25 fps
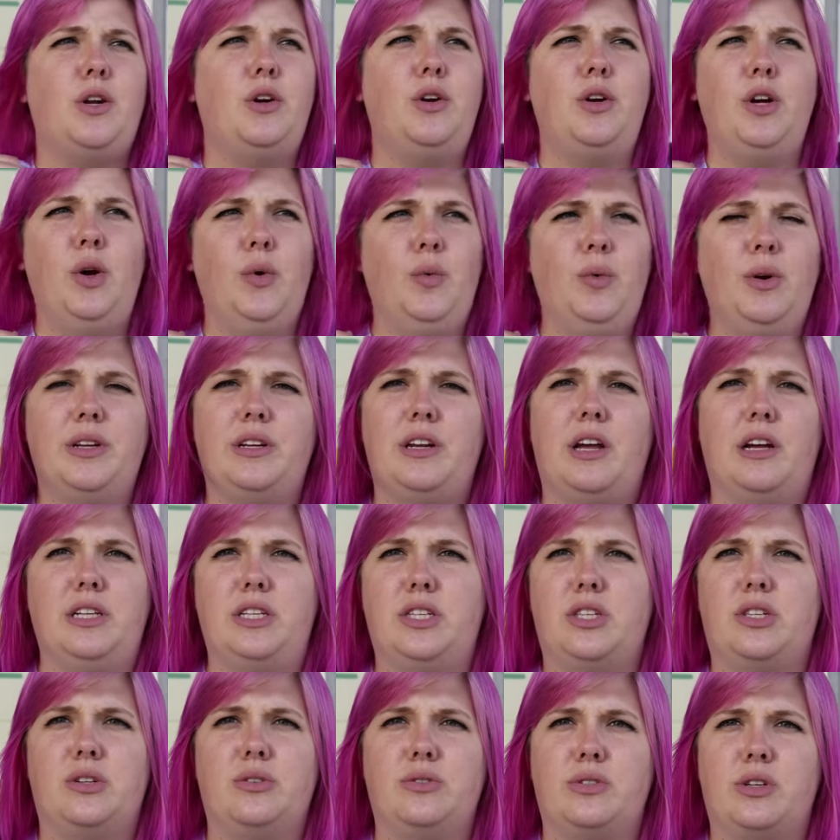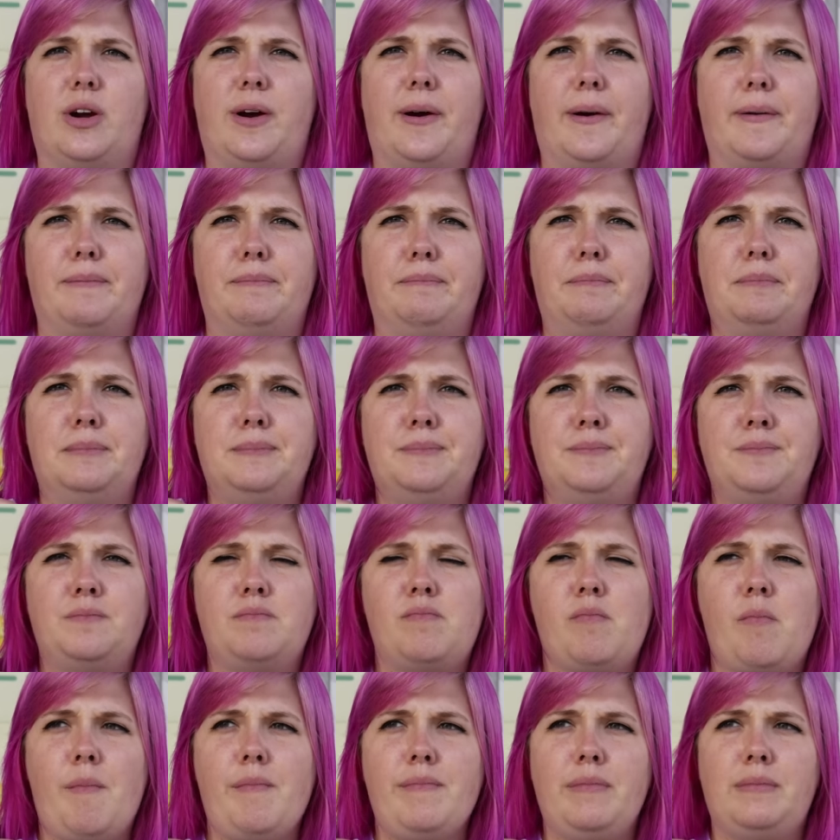I don't know what nuts those are.
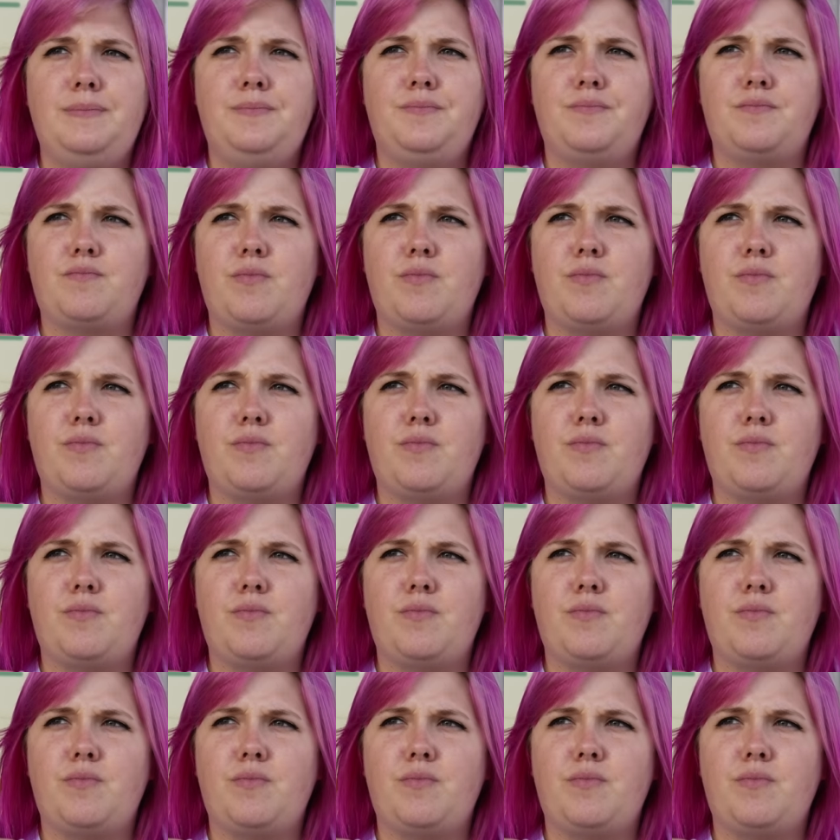Really?